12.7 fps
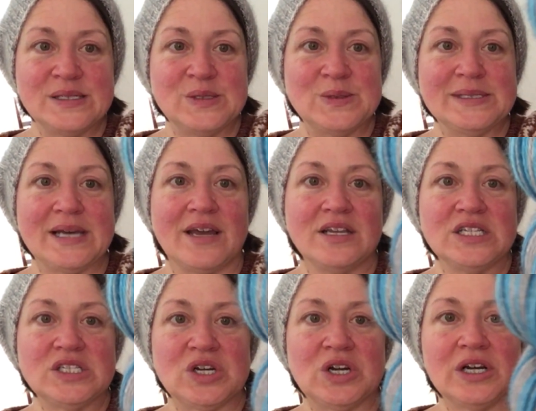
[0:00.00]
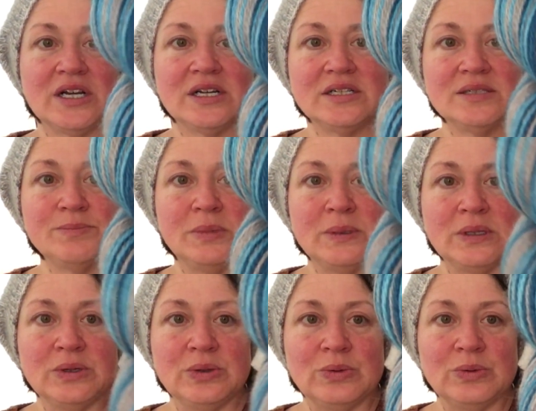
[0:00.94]
So it's got a dark
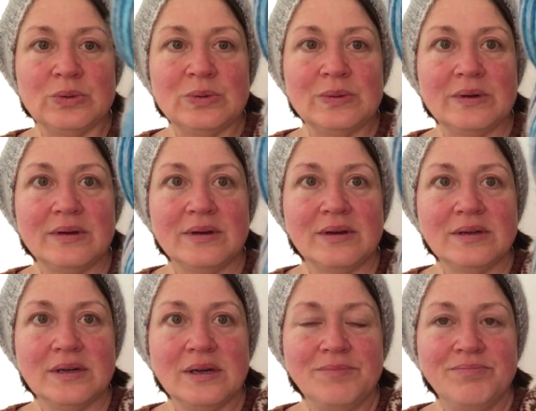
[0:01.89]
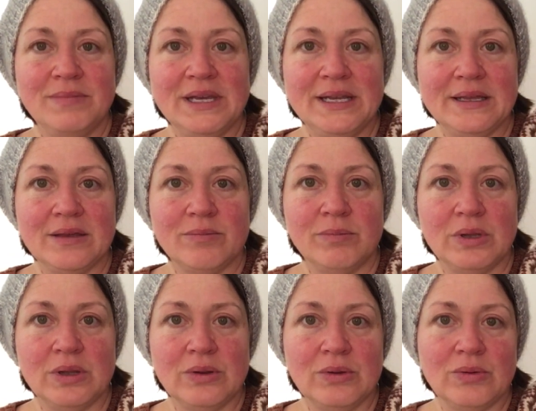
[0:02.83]
blue, a medium
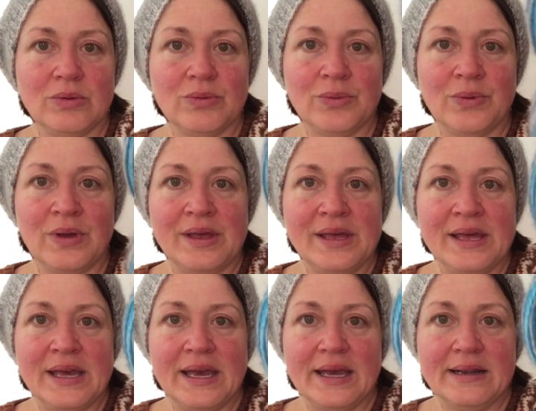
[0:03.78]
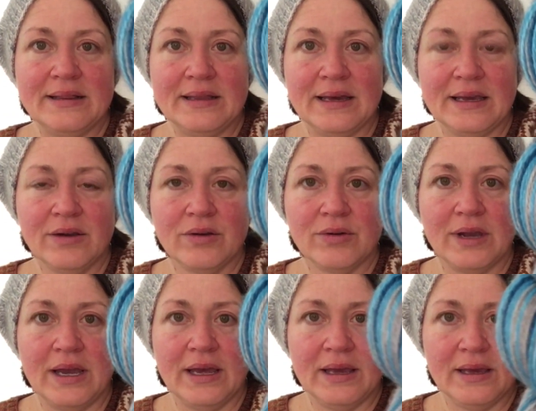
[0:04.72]
blue, and a light
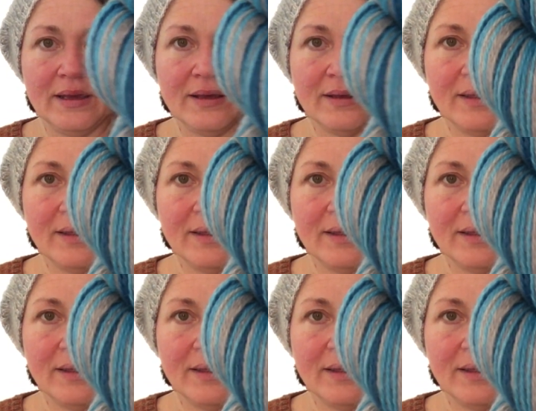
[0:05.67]
gray